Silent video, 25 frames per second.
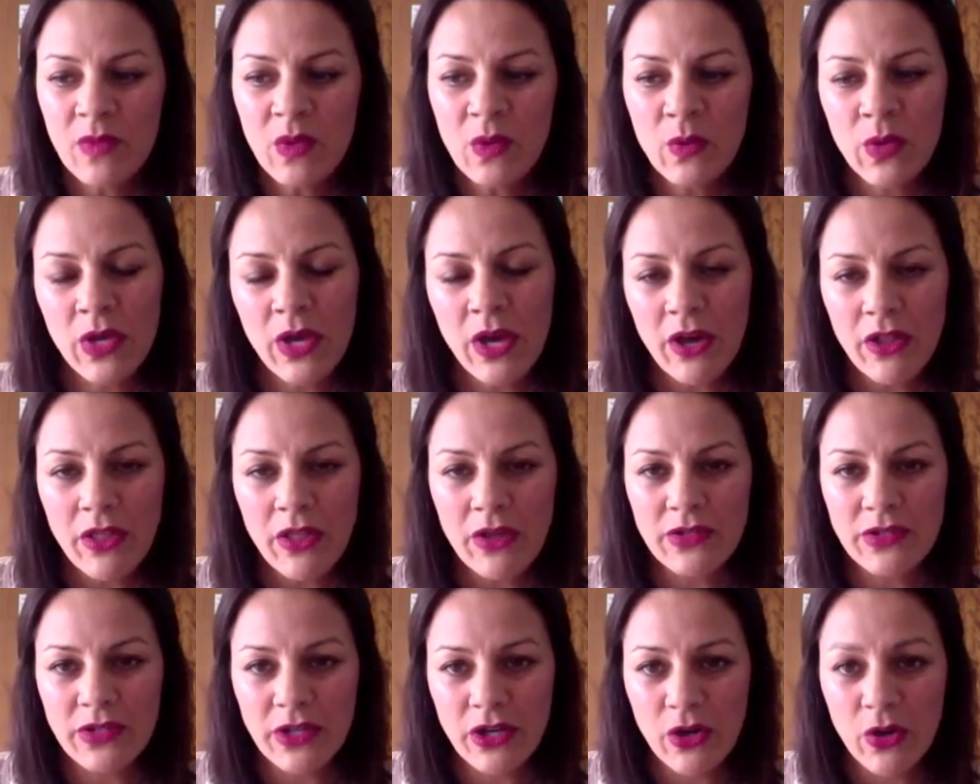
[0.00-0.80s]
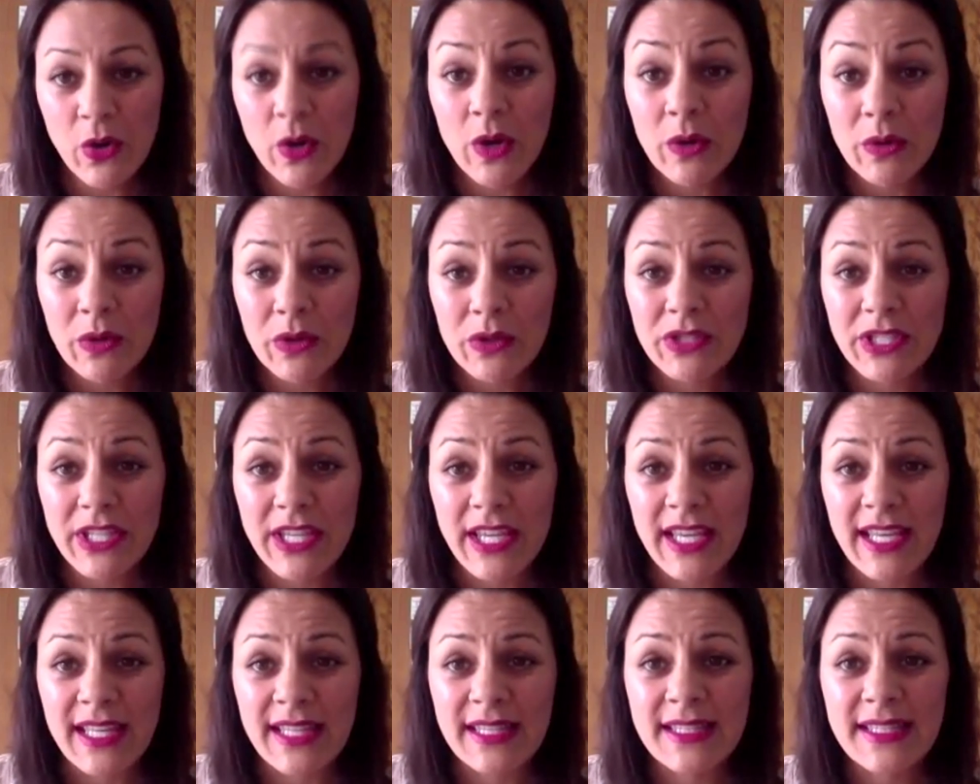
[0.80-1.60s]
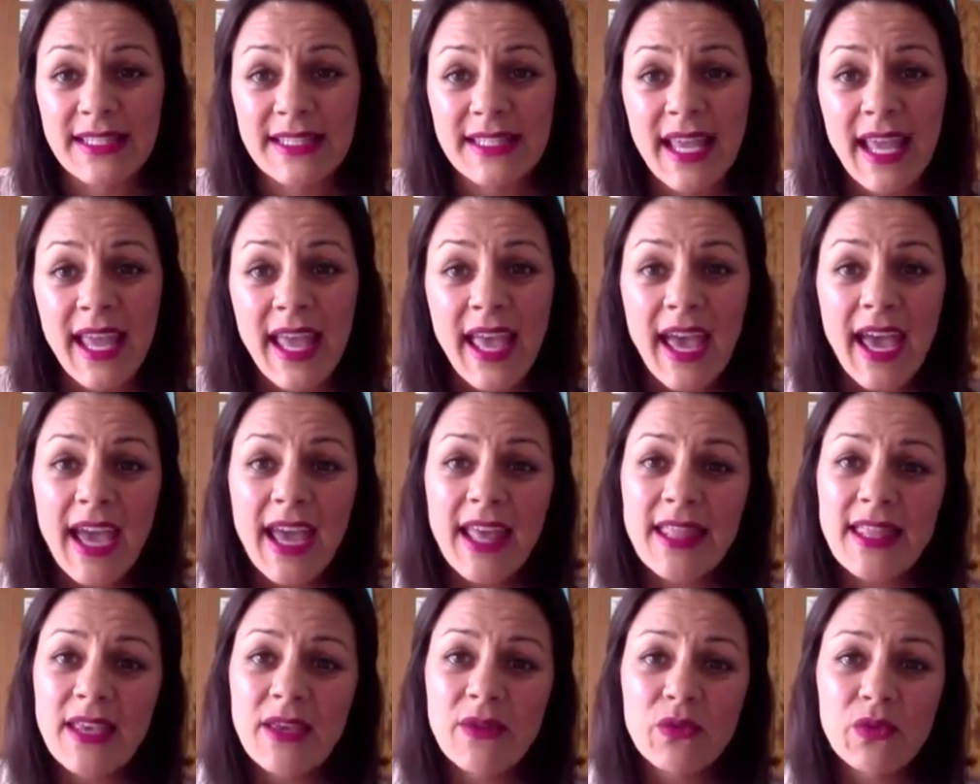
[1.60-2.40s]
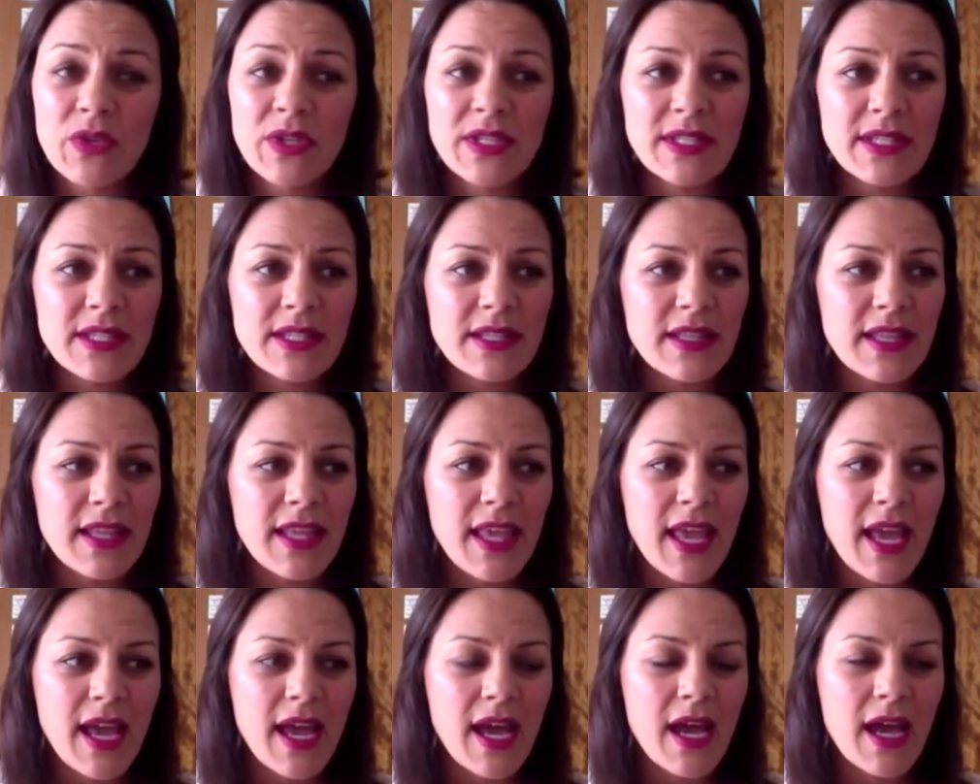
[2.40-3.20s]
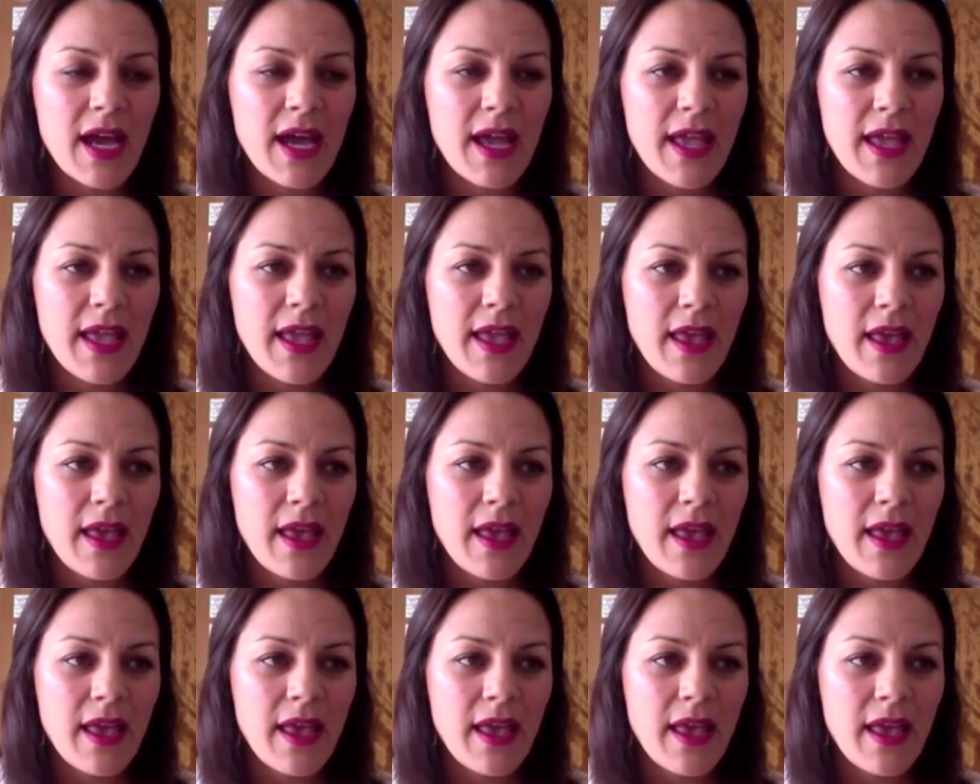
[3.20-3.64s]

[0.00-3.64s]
We call those our core routines. And then recently I